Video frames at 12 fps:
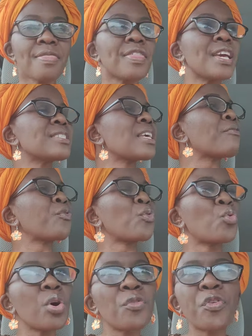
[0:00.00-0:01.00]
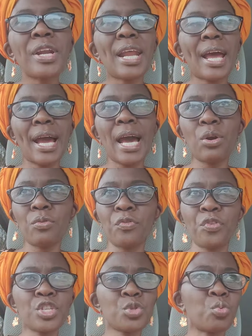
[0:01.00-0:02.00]
There is a good friend I had on
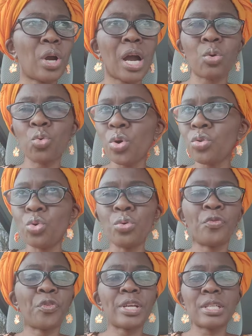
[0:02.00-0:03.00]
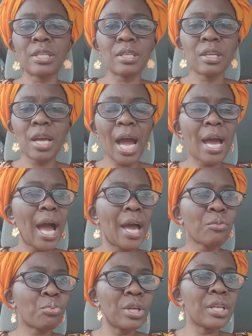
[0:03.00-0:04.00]
Facebook, a good friend.
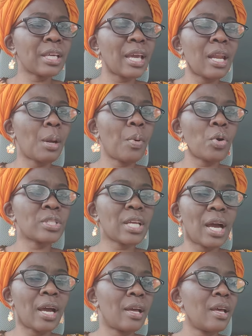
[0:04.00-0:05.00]
I really cared about her.